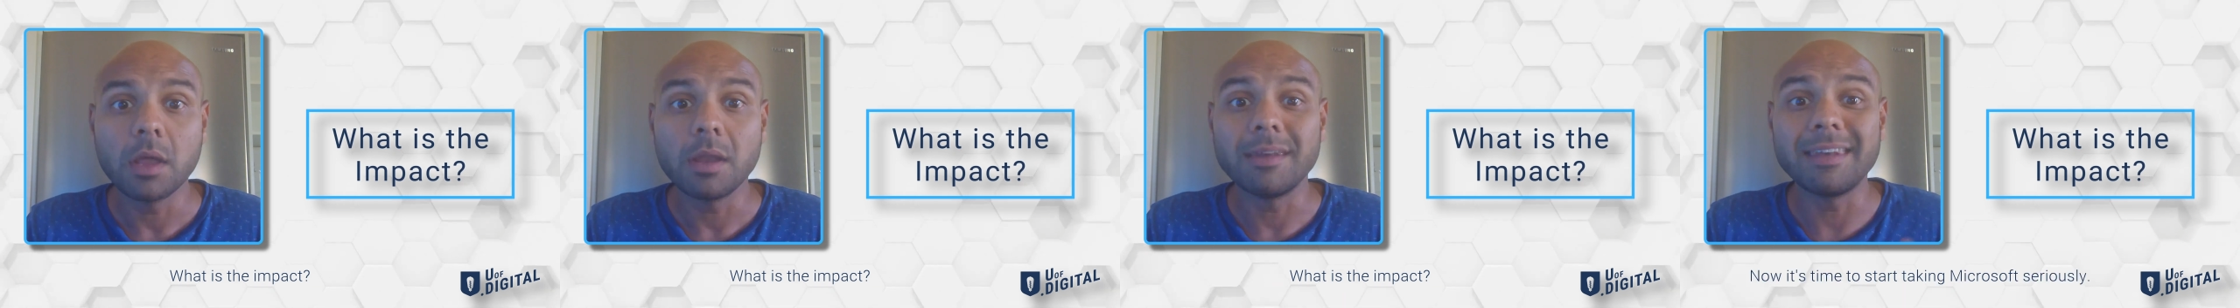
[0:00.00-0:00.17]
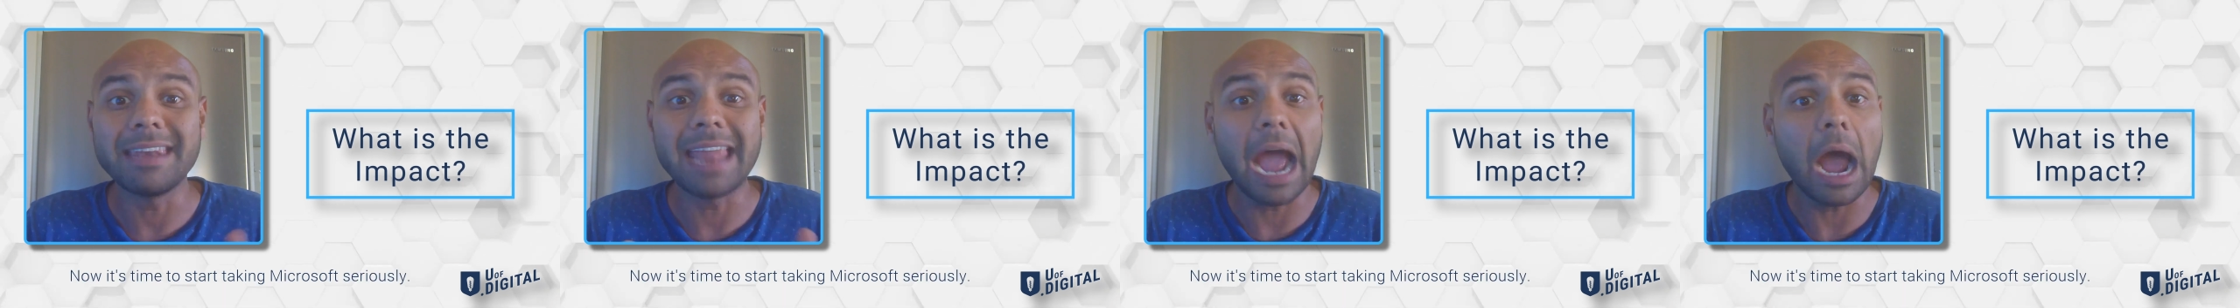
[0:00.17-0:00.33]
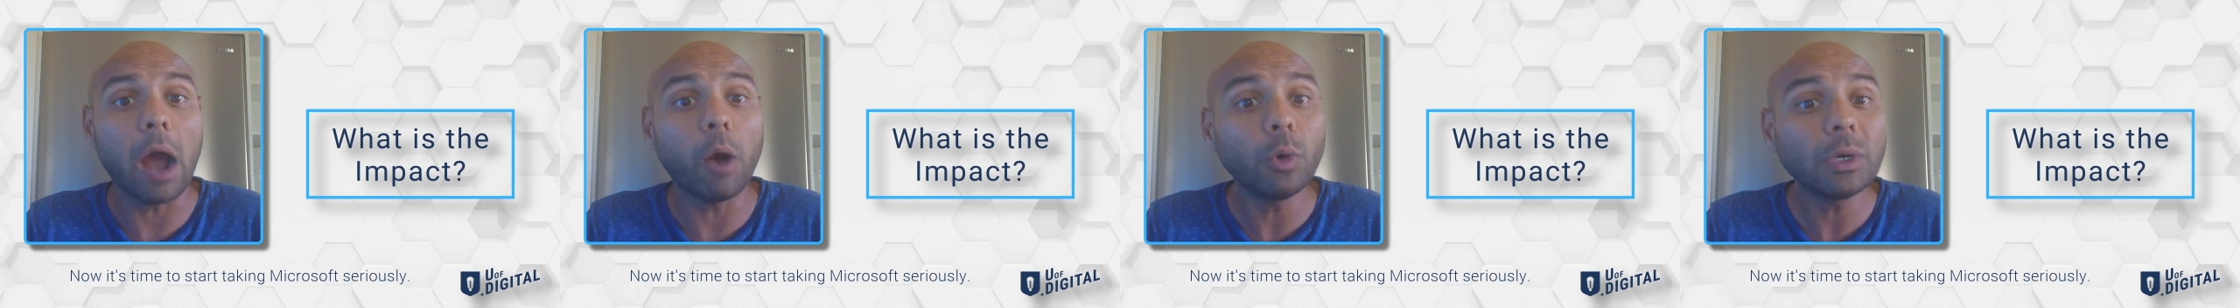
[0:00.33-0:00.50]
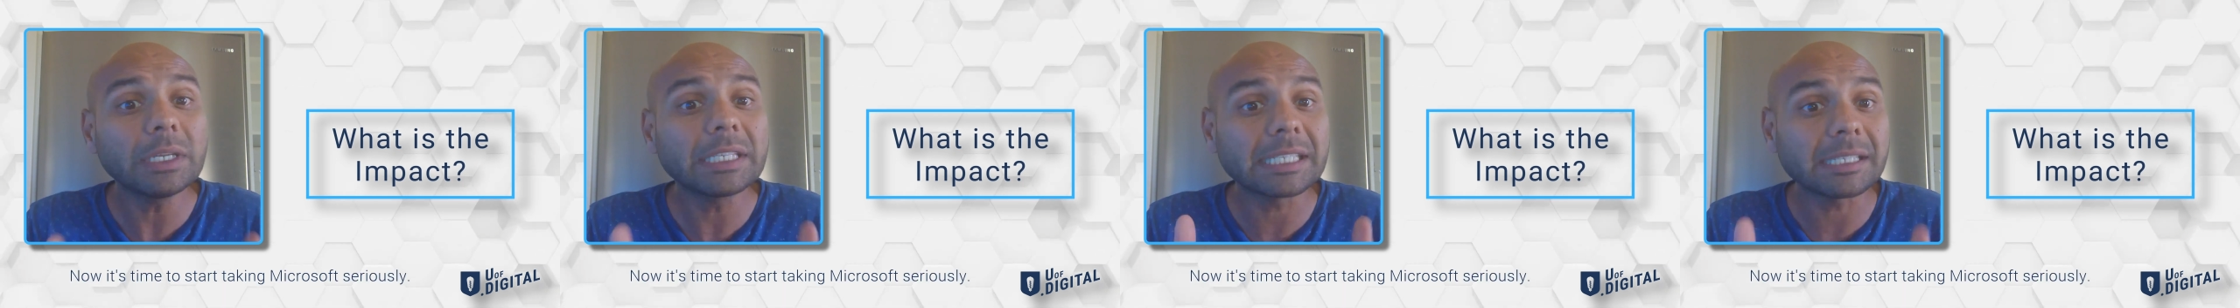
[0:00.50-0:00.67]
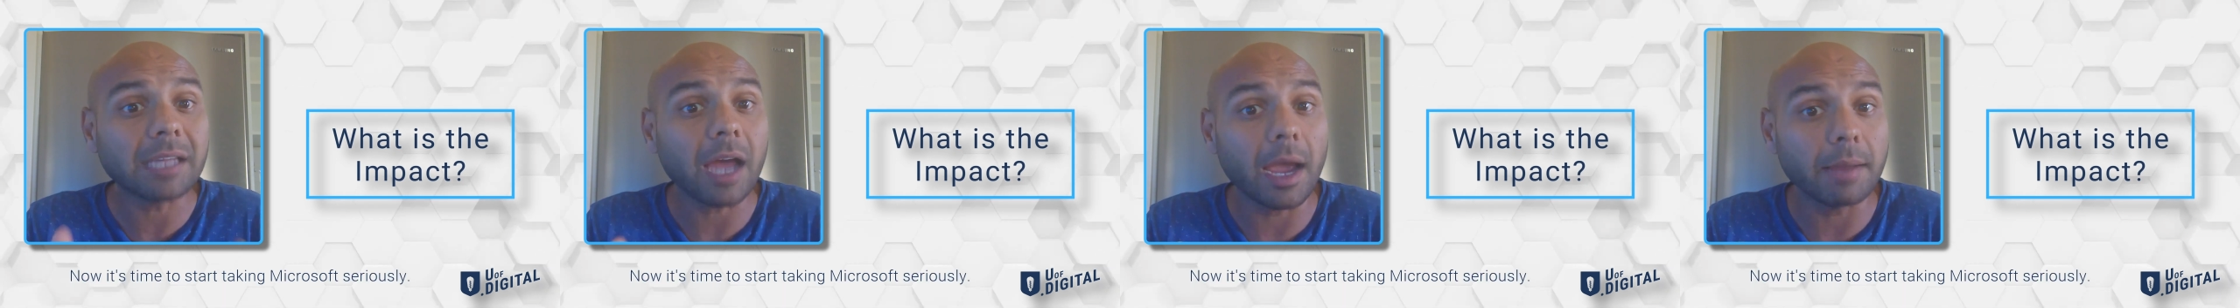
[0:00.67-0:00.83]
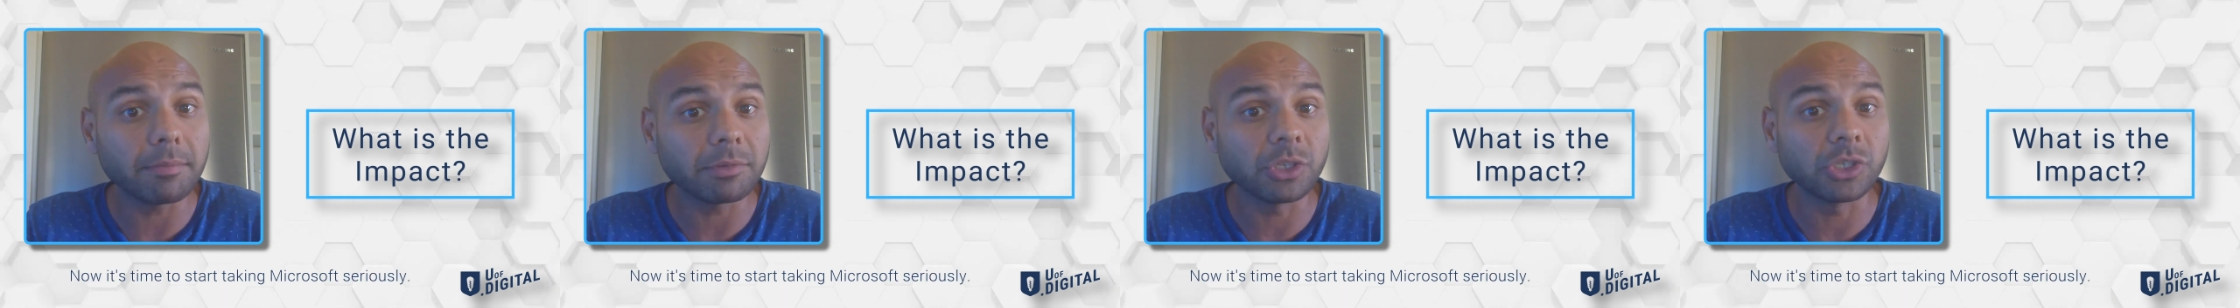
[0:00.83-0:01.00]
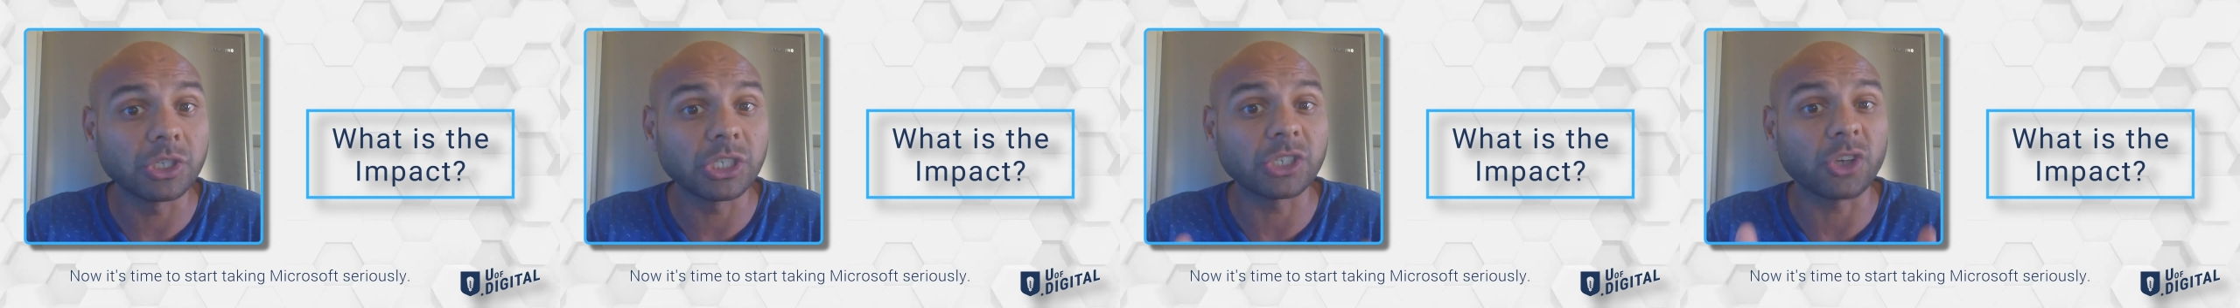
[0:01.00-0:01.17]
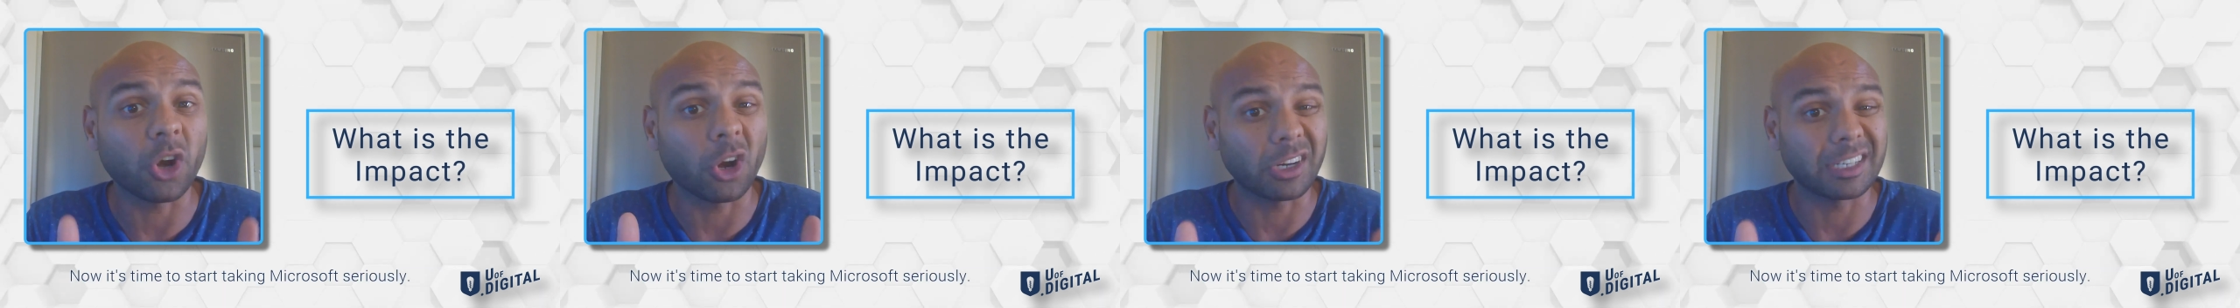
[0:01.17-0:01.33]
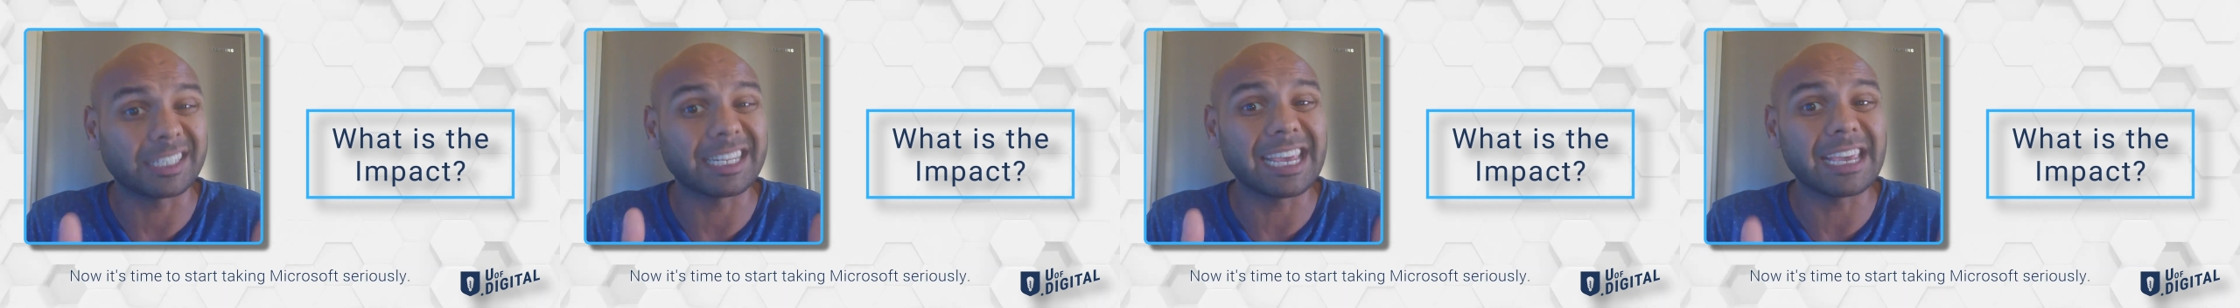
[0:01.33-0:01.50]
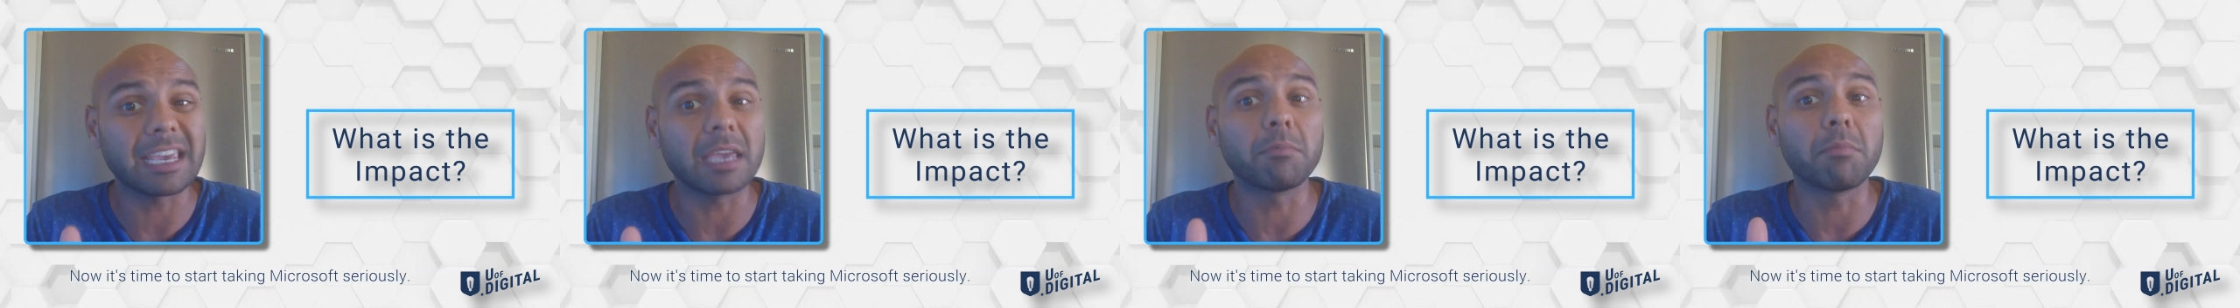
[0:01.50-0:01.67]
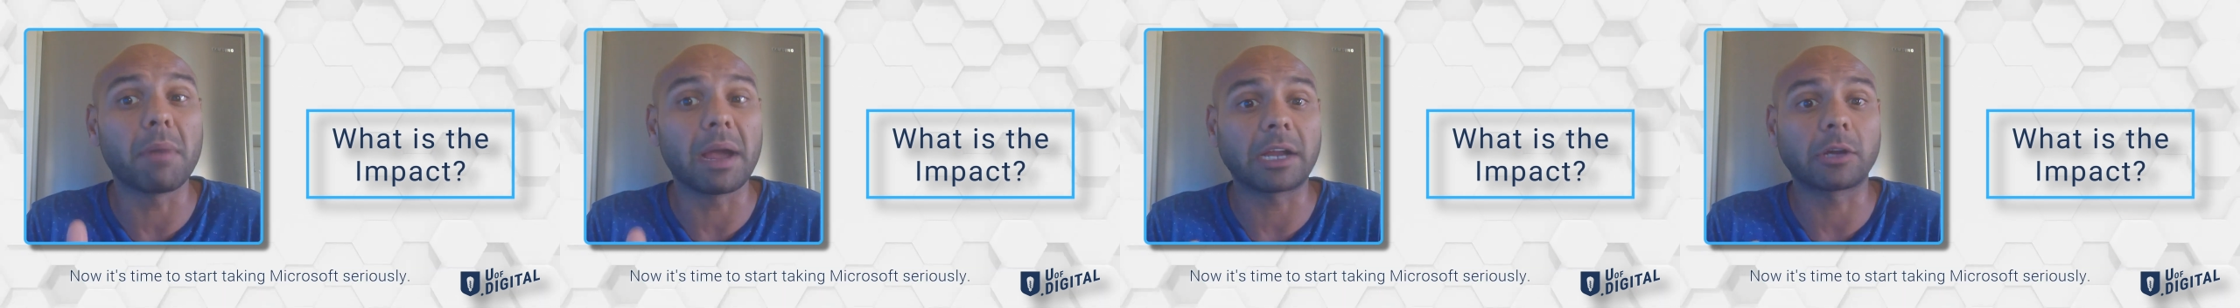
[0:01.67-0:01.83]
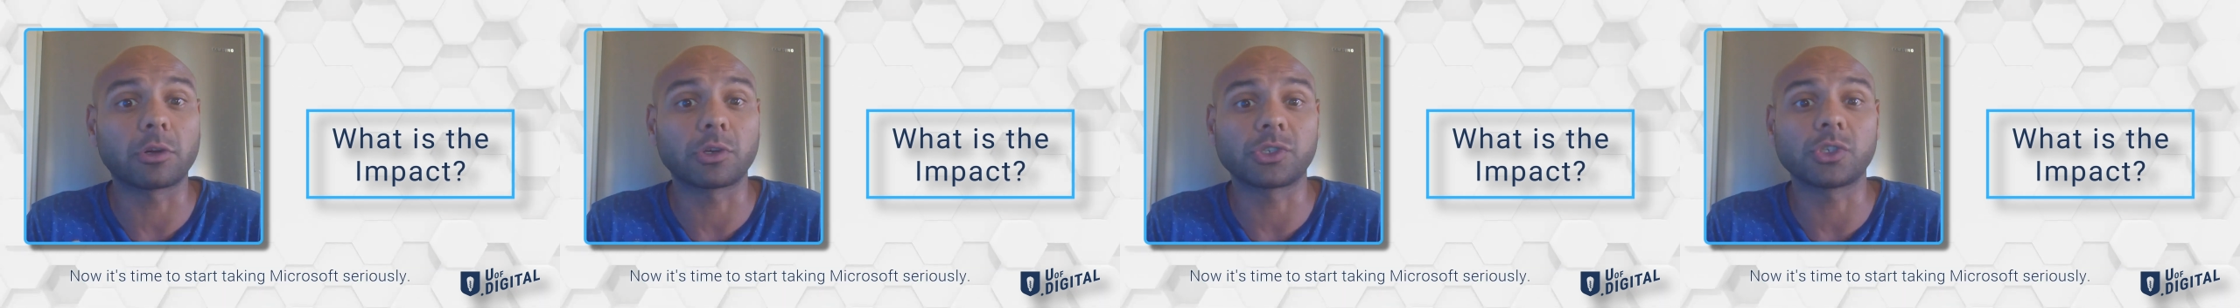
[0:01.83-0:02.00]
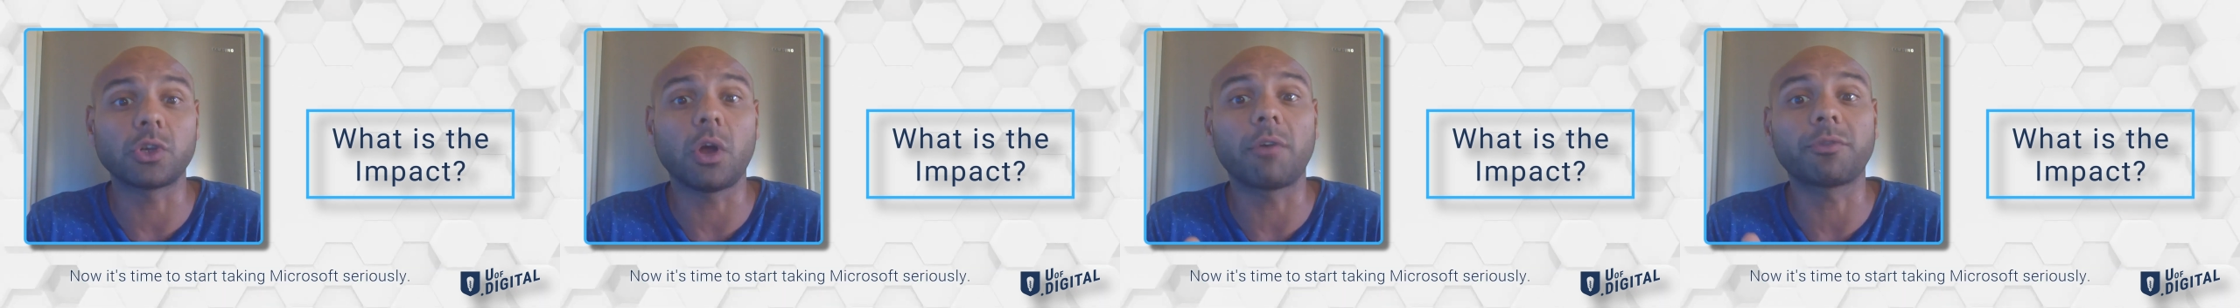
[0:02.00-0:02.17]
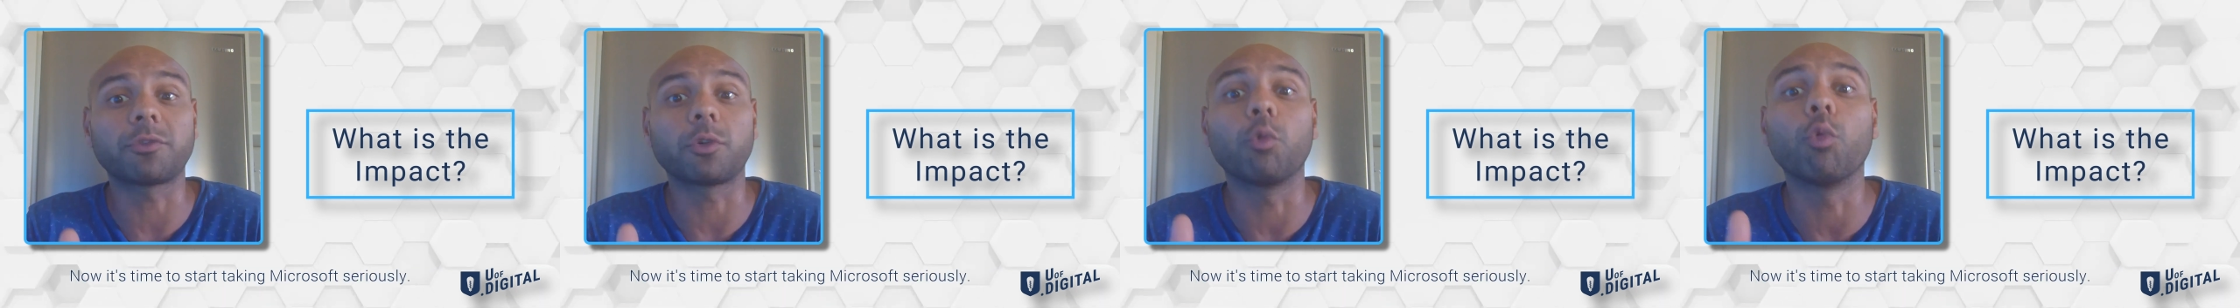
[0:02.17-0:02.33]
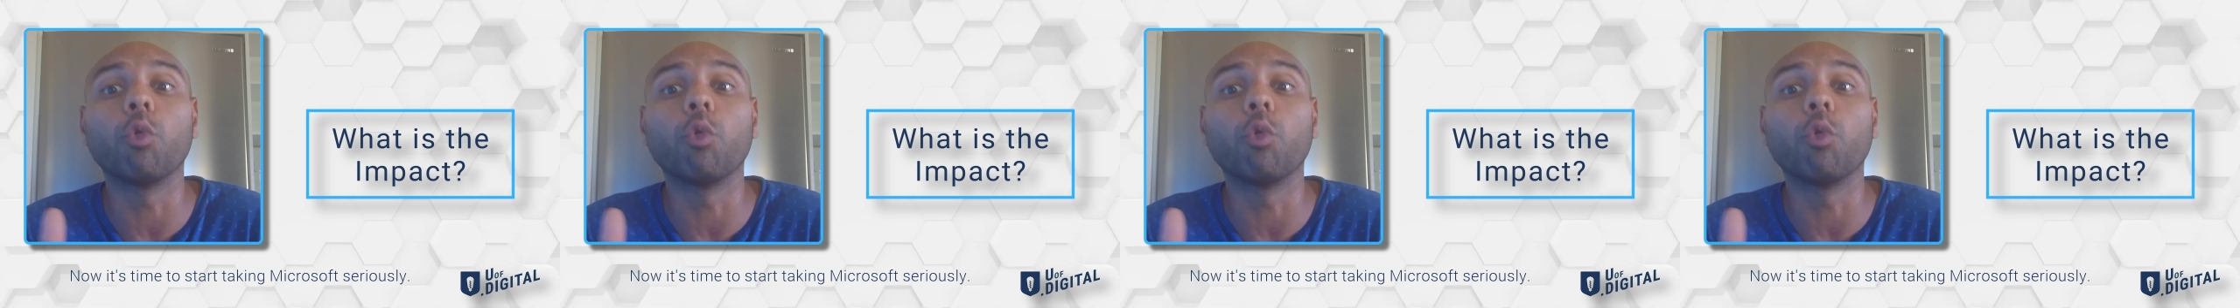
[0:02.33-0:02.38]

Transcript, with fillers: Now it's time to start taking Microsoft